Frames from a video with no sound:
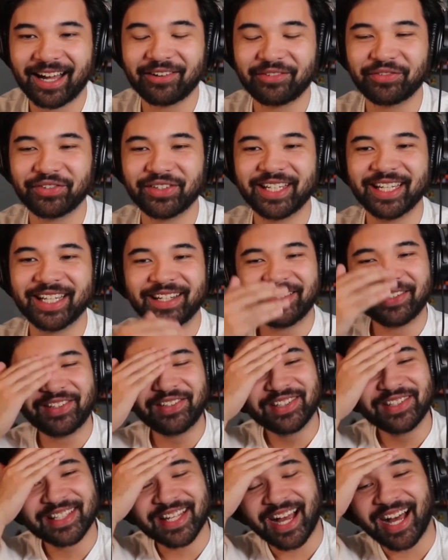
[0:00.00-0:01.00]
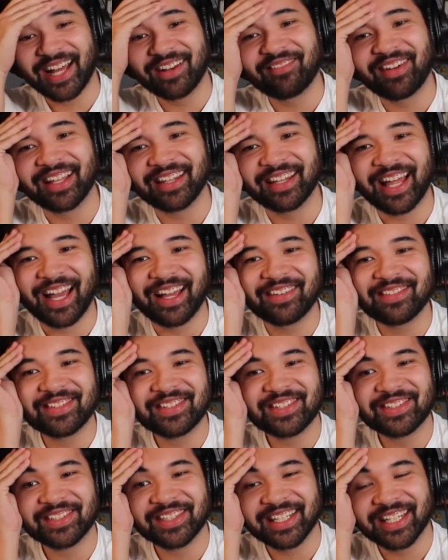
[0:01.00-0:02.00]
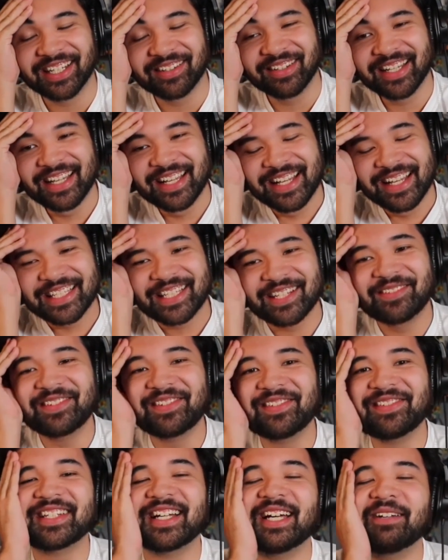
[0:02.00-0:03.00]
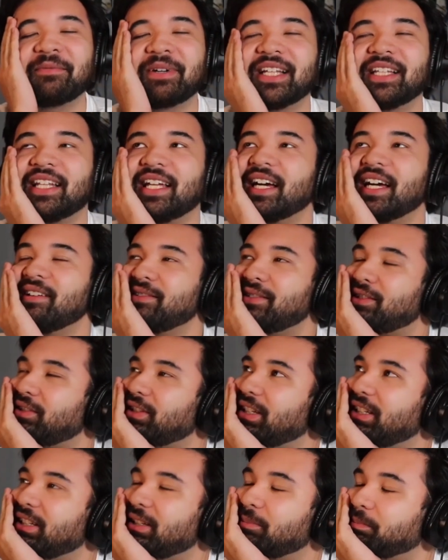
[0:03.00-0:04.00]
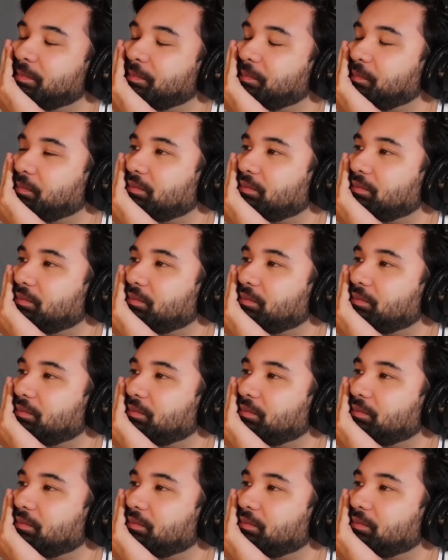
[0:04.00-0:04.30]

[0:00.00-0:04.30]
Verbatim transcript: forget who was on my live stream. Someone was on my live stream,